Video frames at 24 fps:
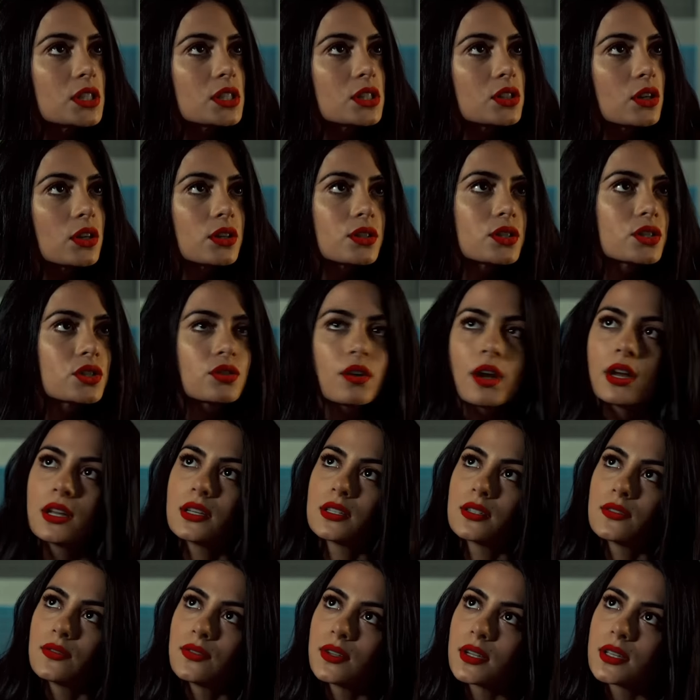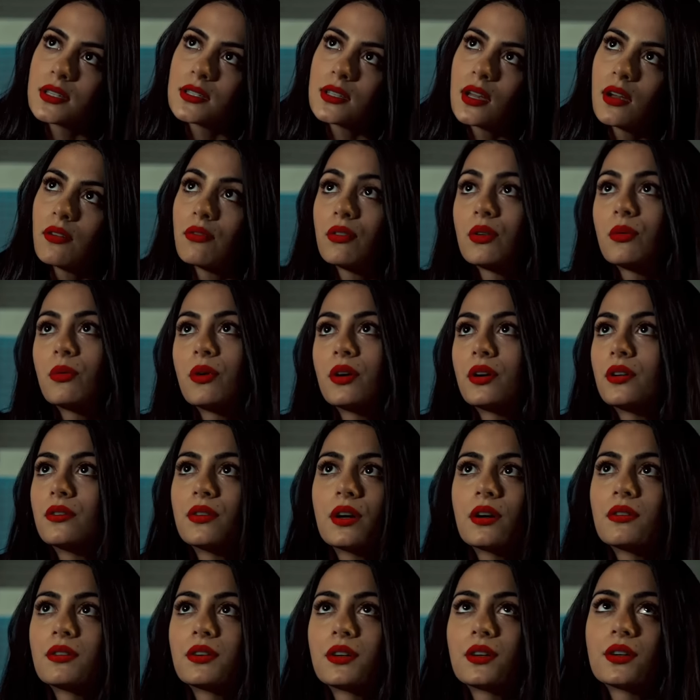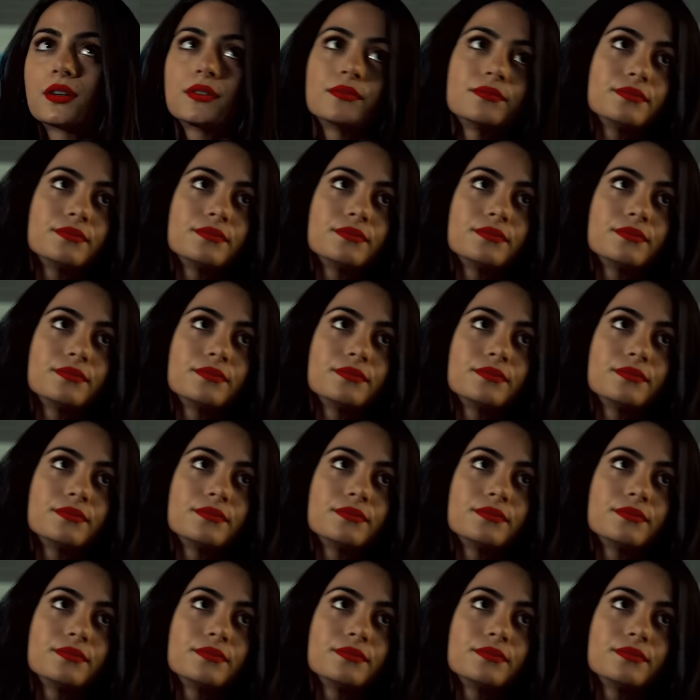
starts trying to fix everyone around her.